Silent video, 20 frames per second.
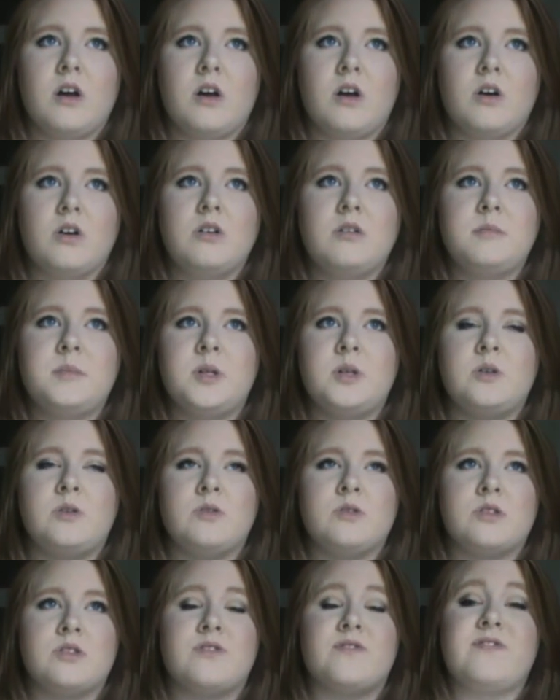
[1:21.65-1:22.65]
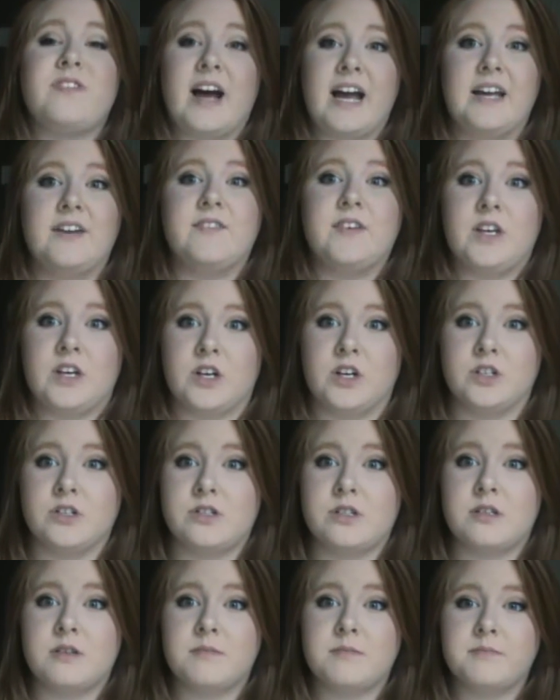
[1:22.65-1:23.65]
almost 5
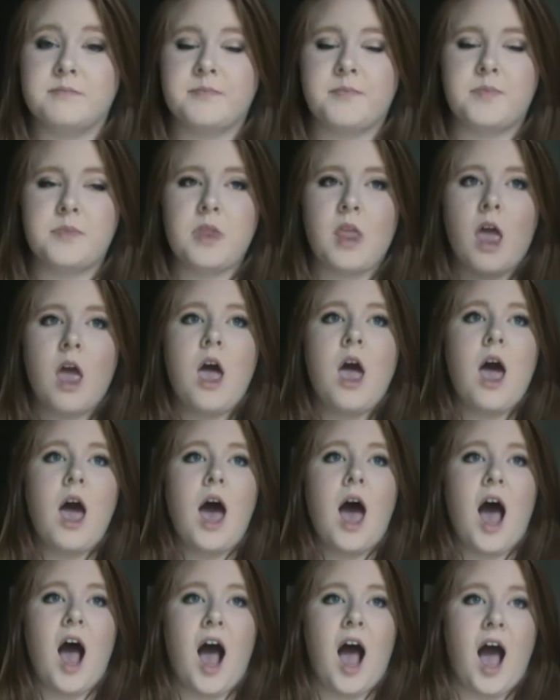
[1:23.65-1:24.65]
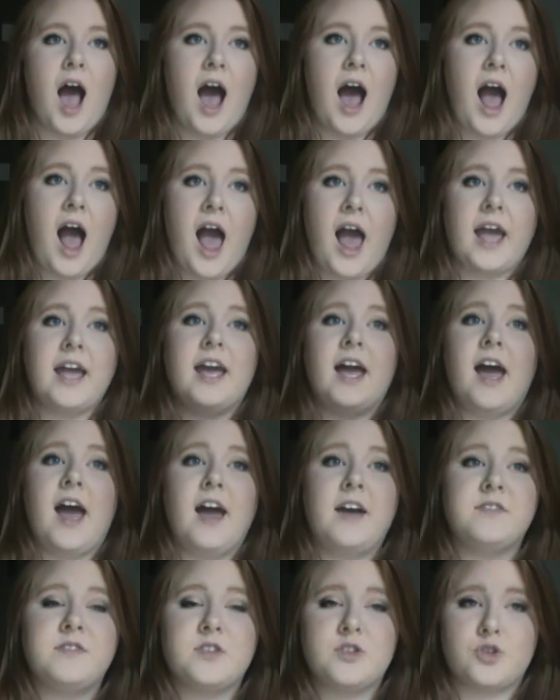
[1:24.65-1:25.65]
years, I
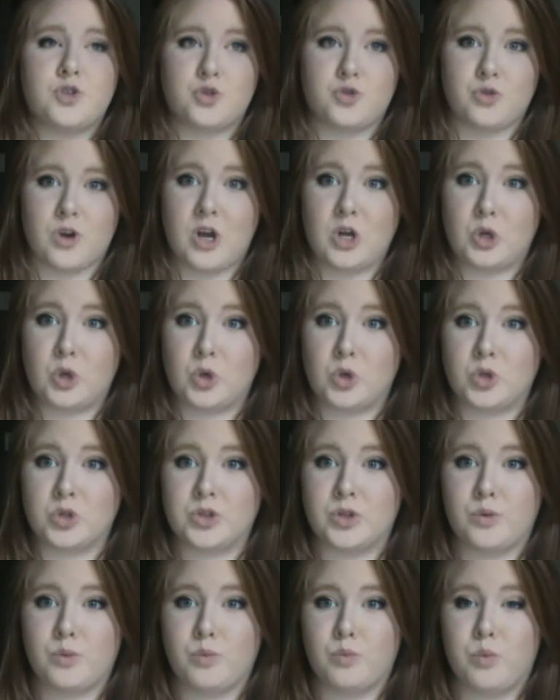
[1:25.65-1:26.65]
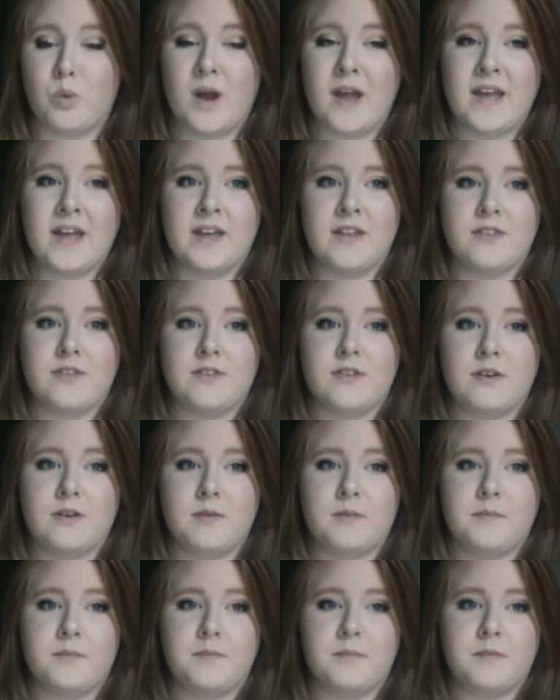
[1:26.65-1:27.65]
have struggled with
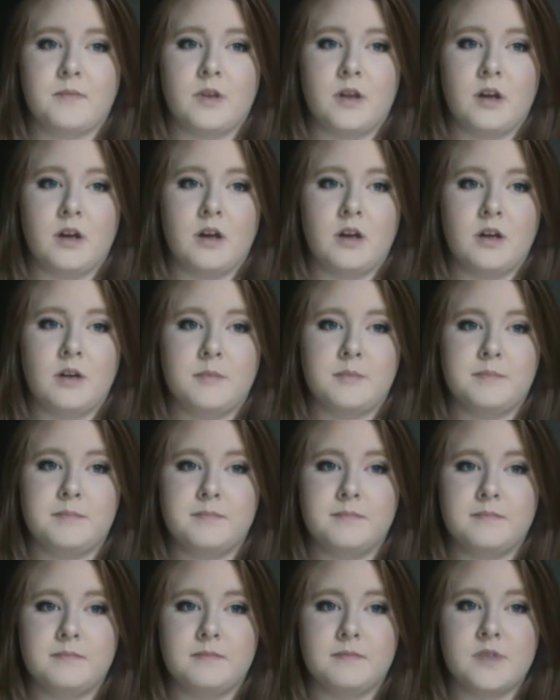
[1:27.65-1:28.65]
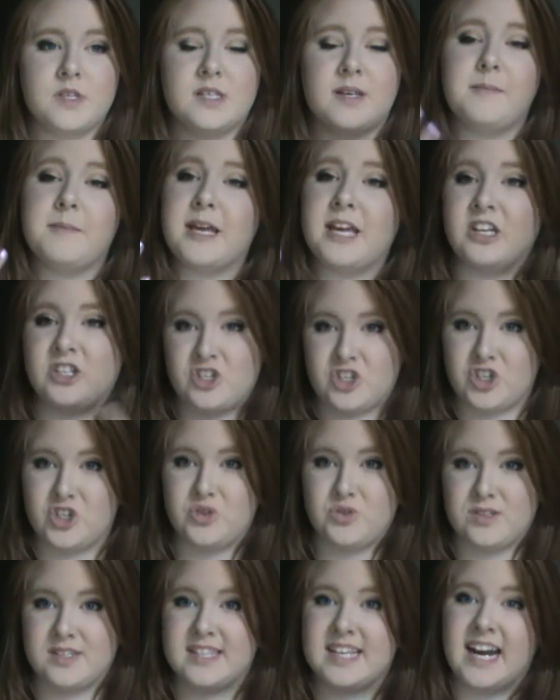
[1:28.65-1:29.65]
some
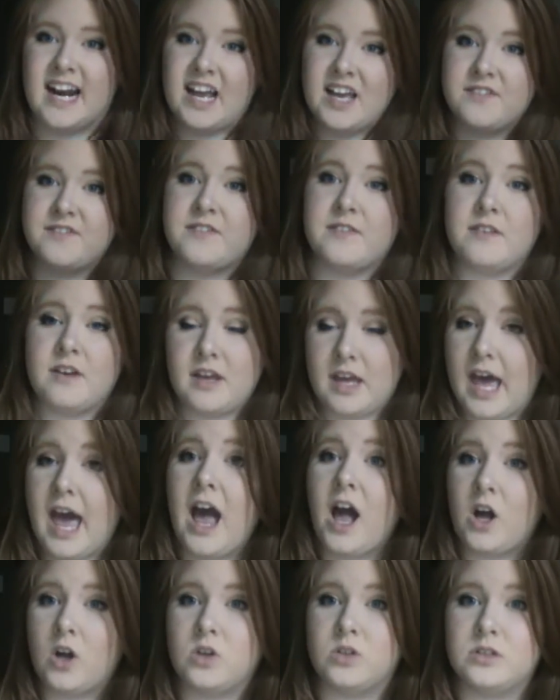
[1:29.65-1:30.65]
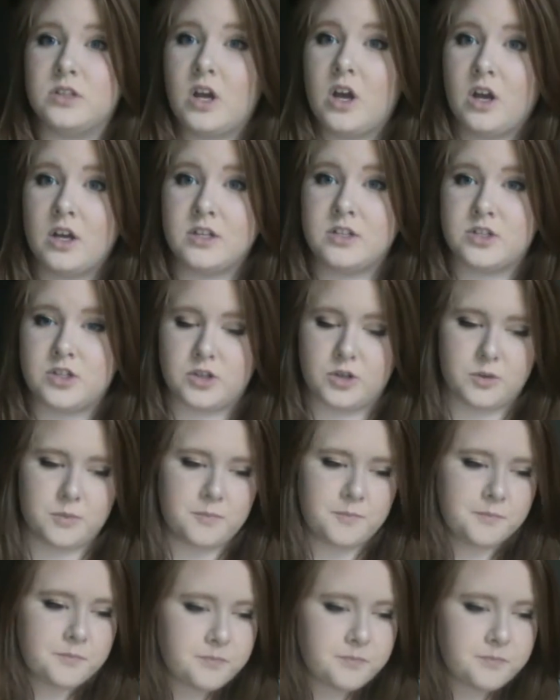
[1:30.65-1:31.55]
issues that I've held onto.